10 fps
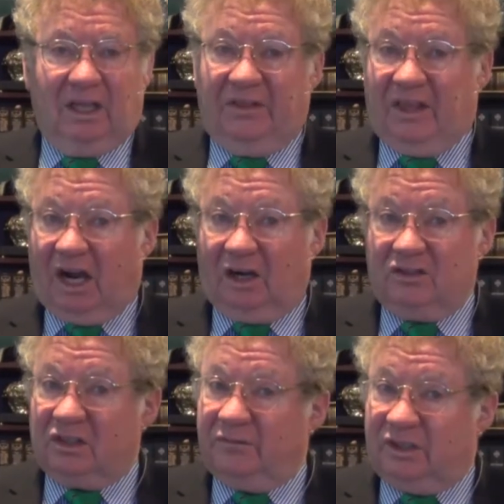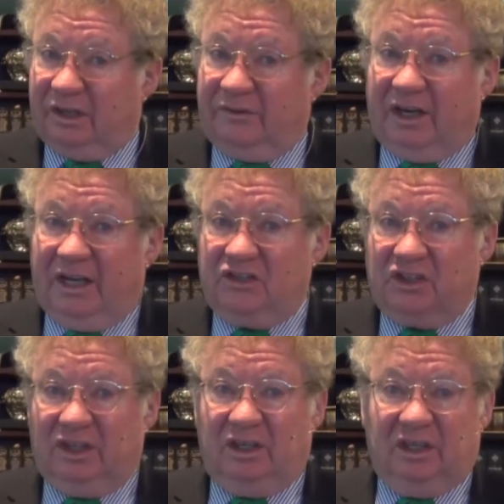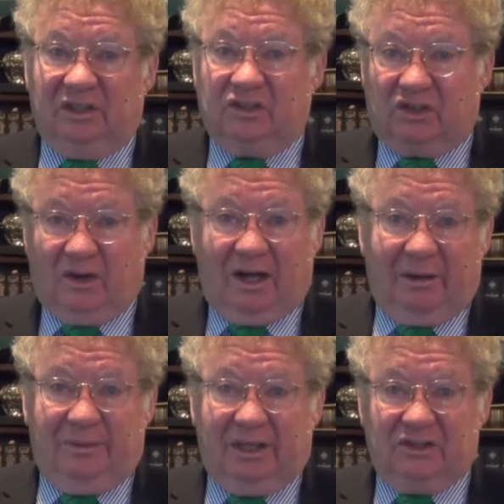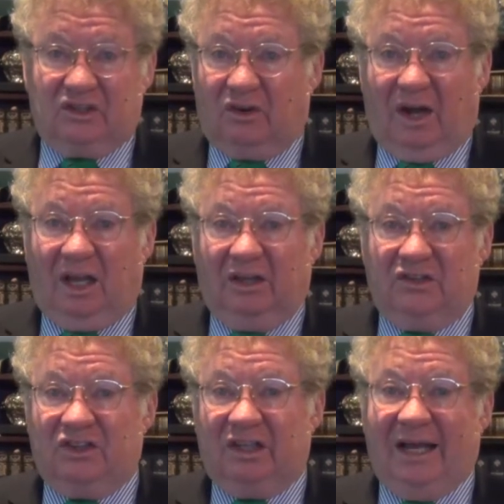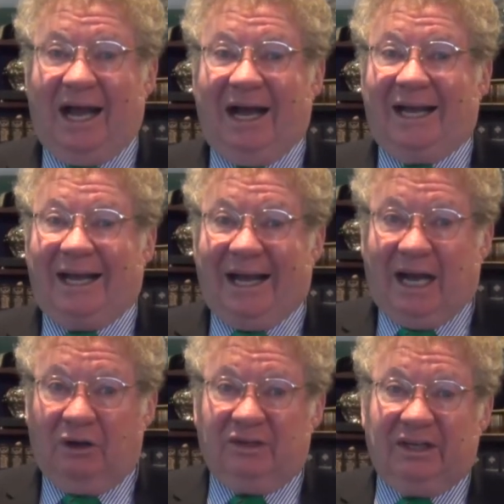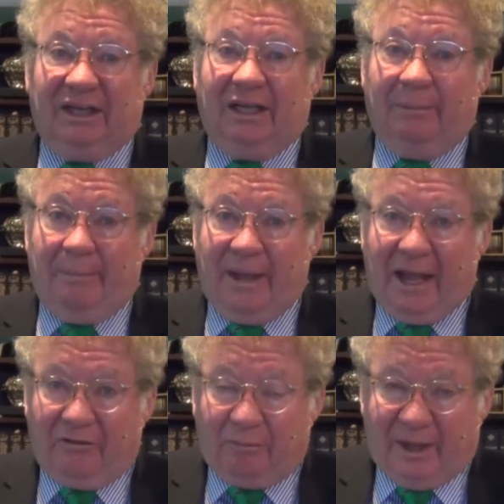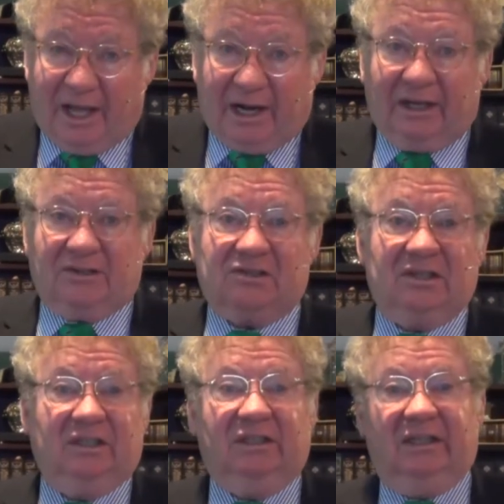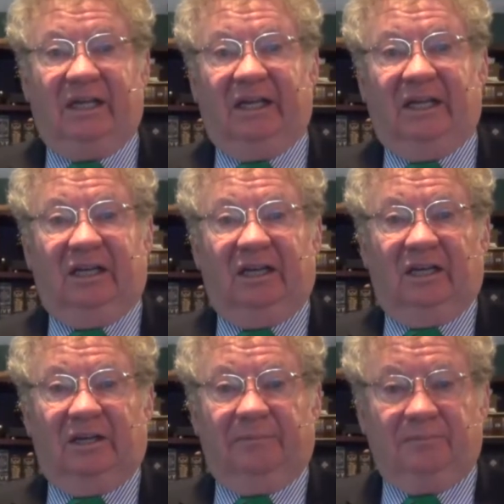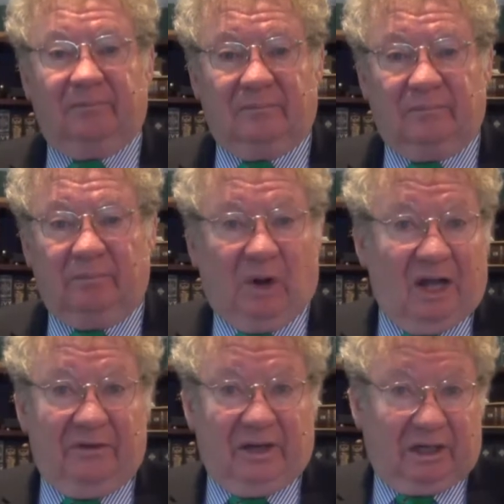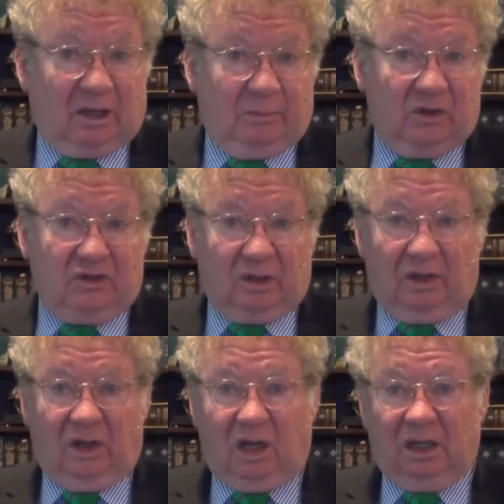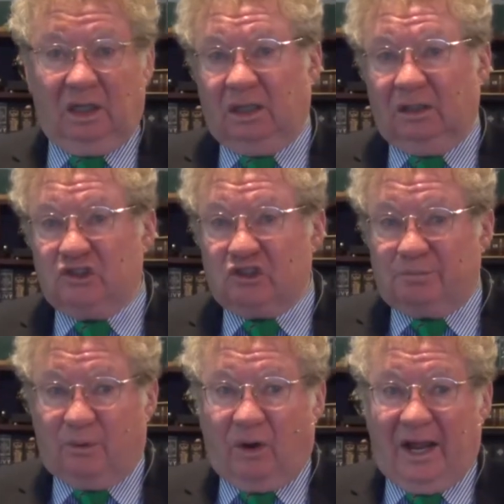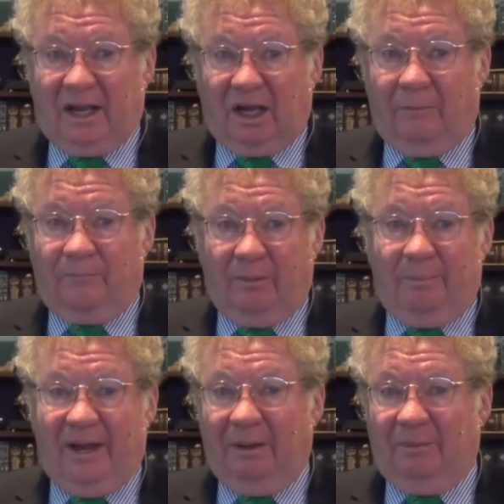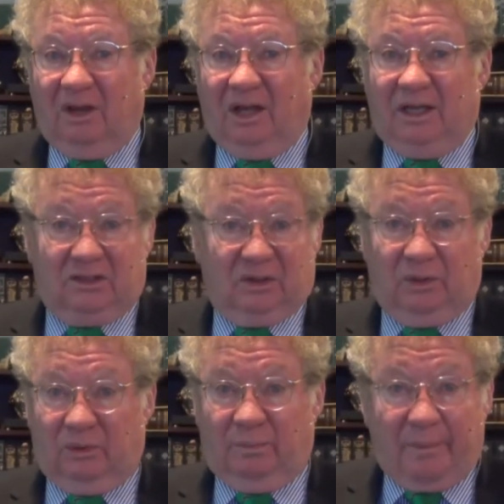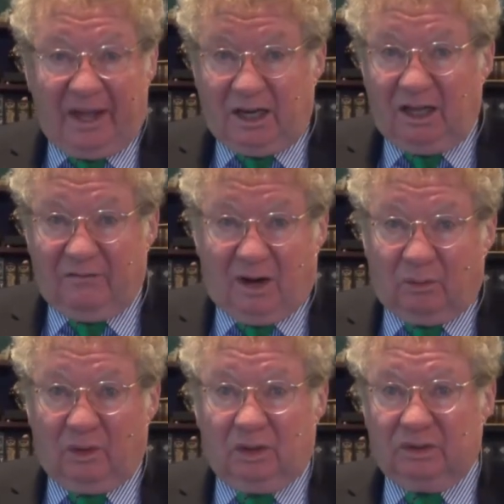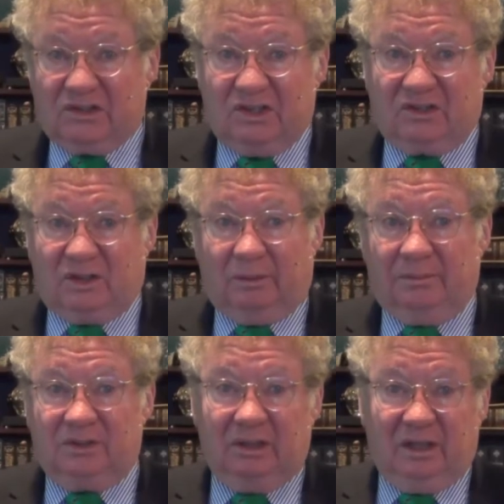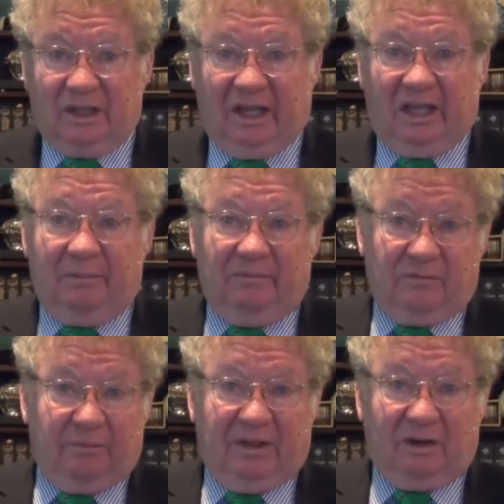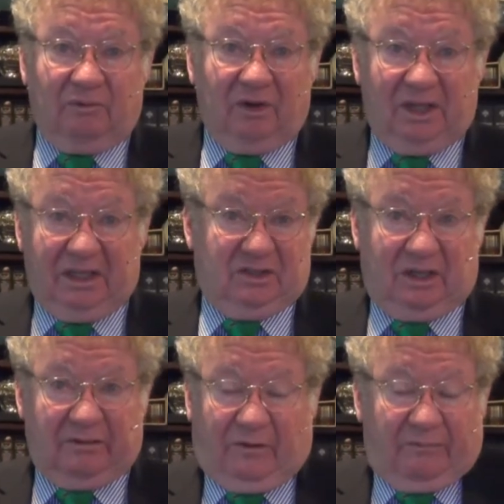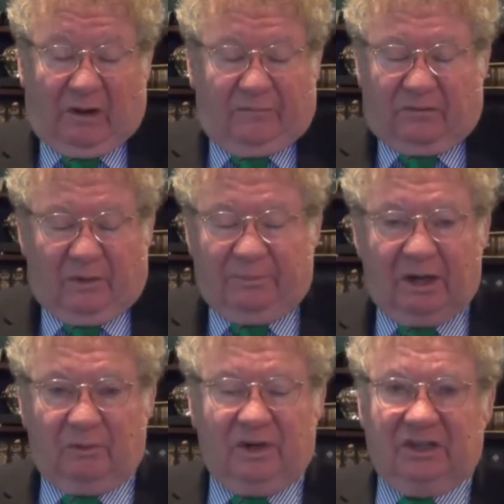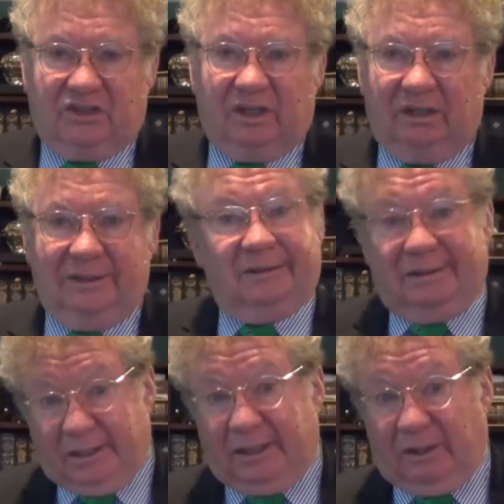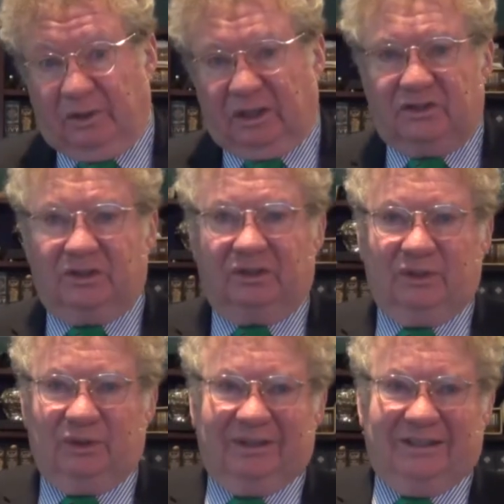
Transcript: The arts of divination, astronomy, astrology, accounting, mathematics, and uh, private and commercial law sprang up from Babylon. So many of our world systems came from that religion, from, from that region, and that religion too.